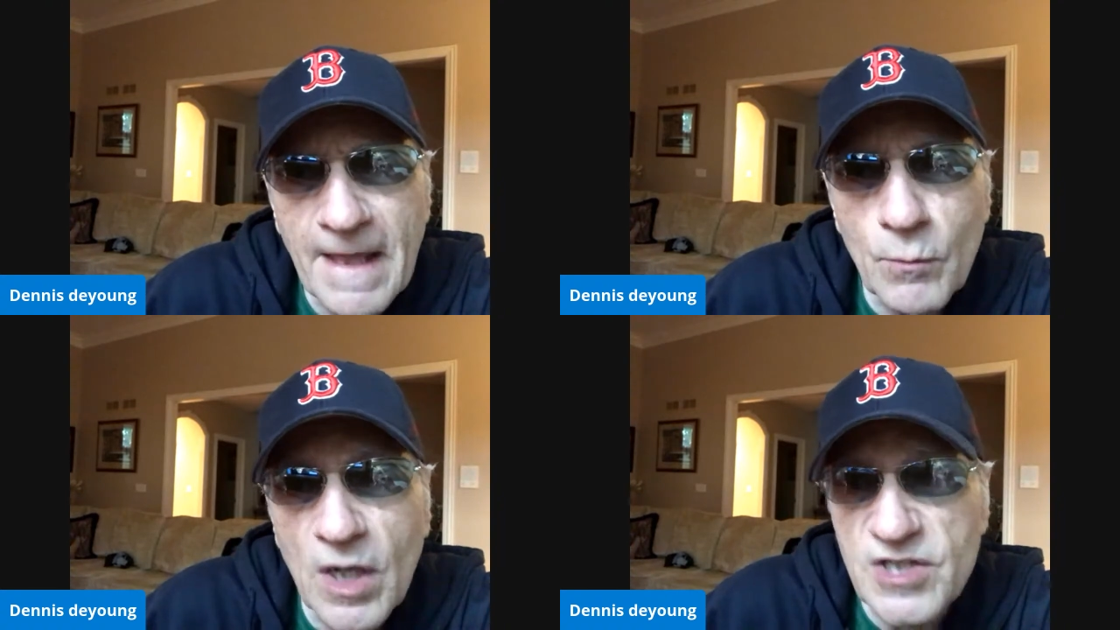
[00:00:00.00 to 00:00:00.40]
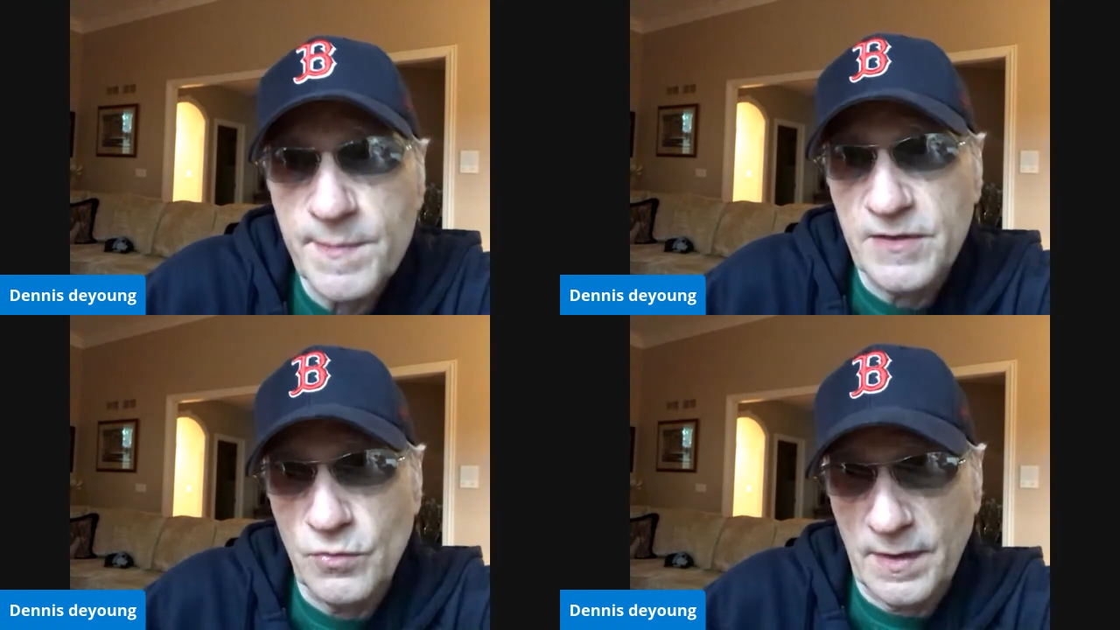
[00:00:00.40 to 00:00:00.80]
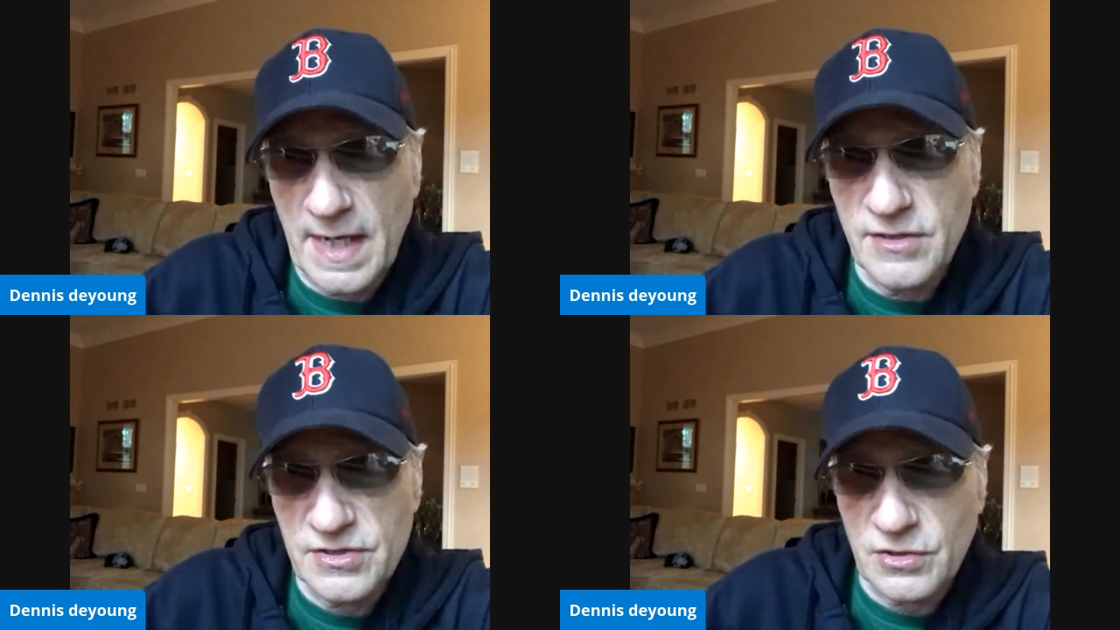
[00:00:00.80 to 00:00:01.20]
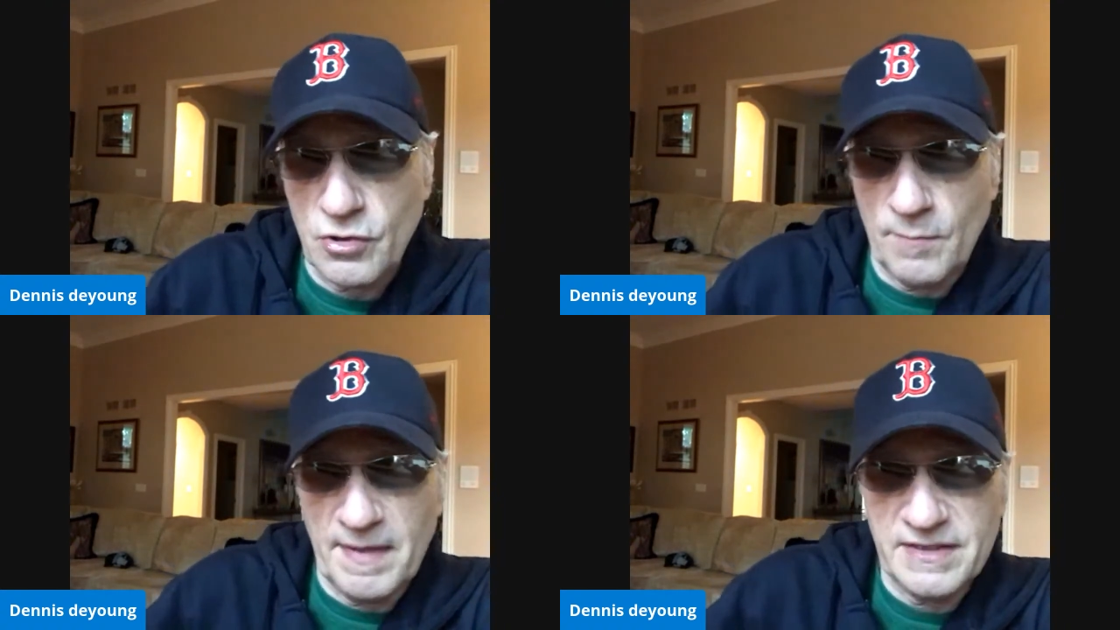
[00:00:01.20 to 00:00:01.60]
and watch me do what I used to
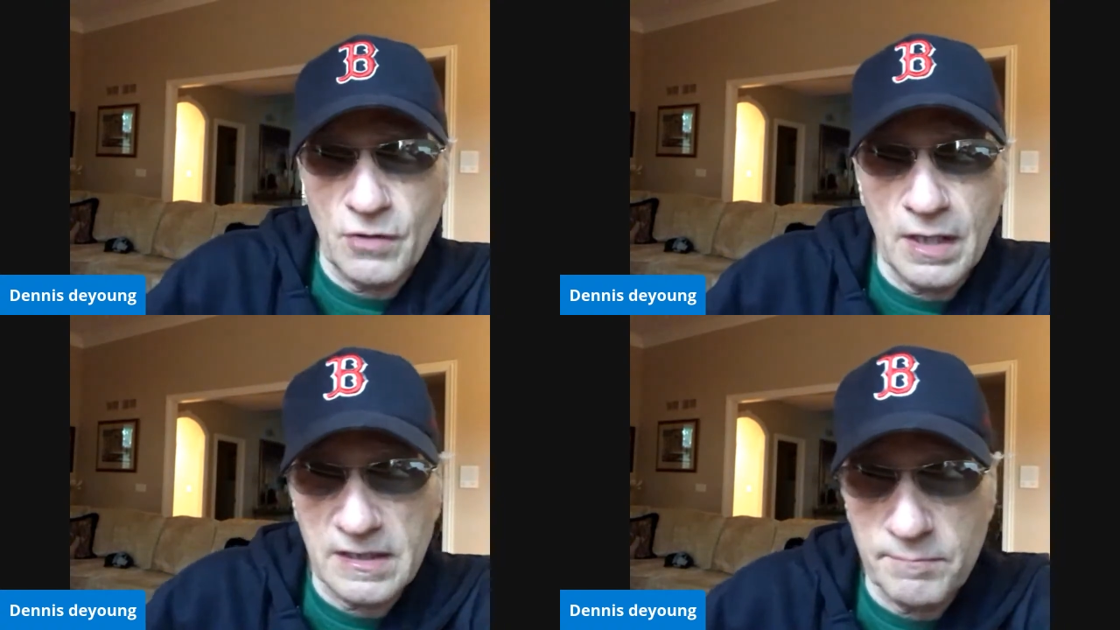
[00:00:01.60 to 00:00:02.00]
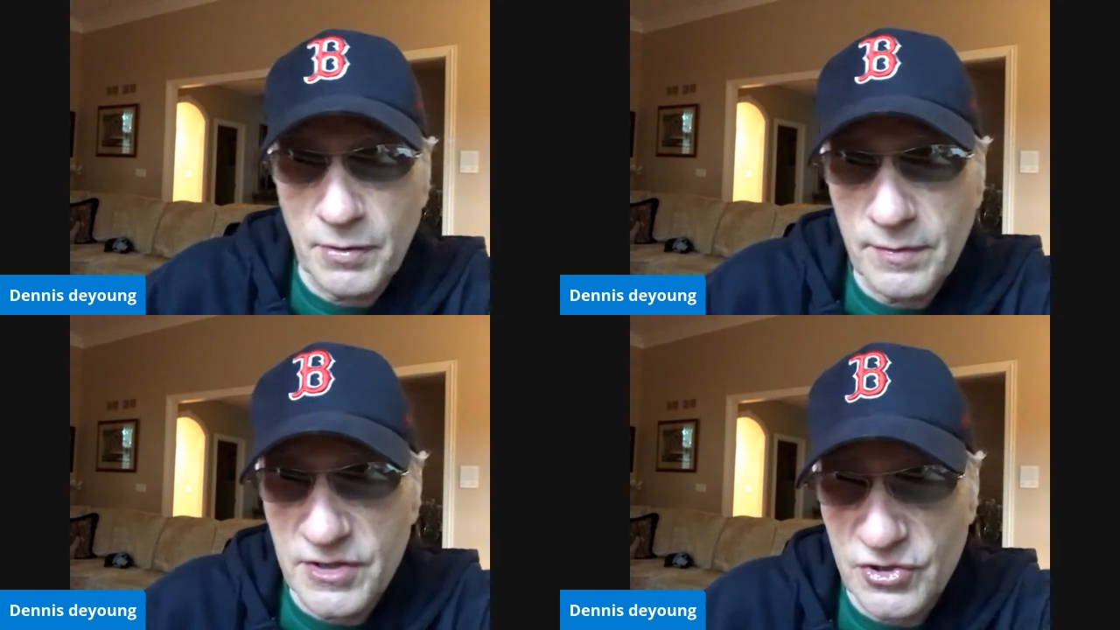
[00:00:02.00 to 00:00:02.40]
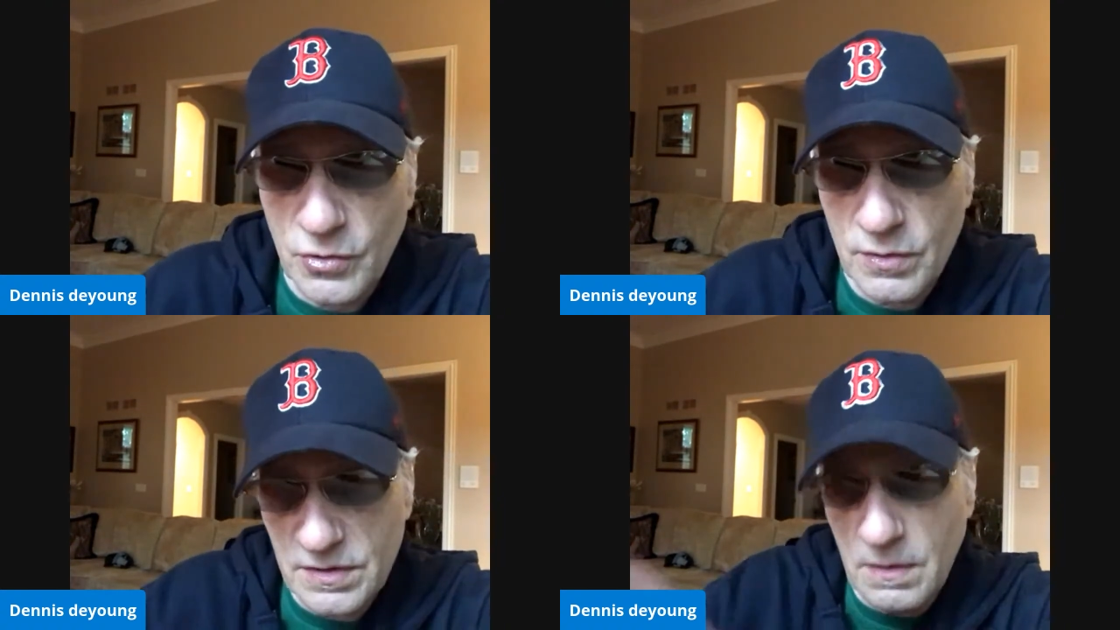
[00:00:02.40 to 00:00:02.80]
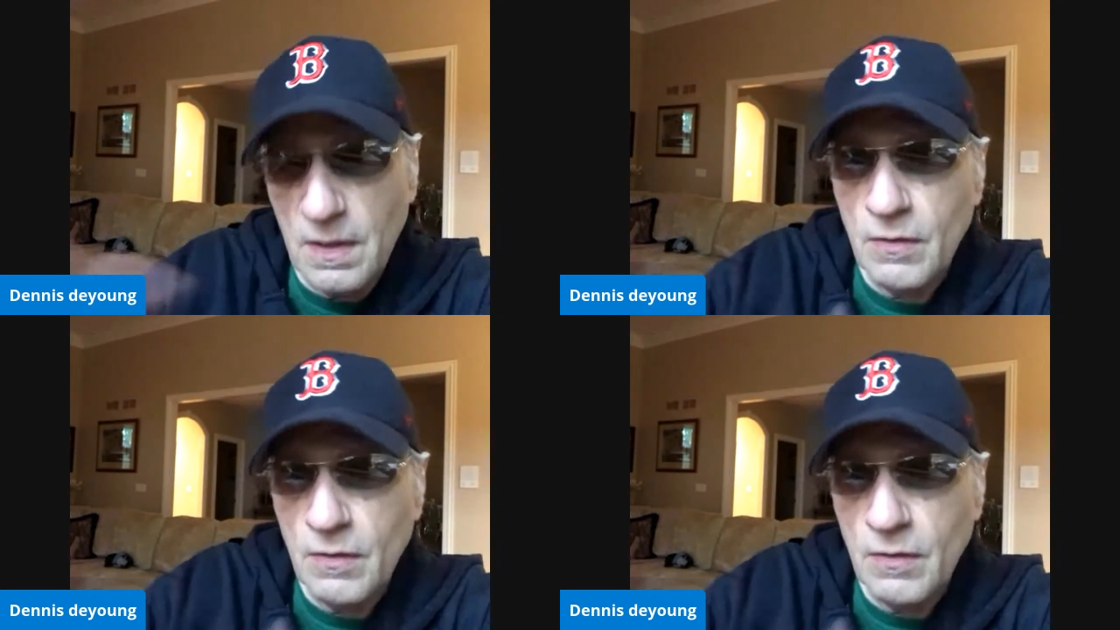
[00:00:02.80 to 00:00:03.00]
call my dog and pony show, where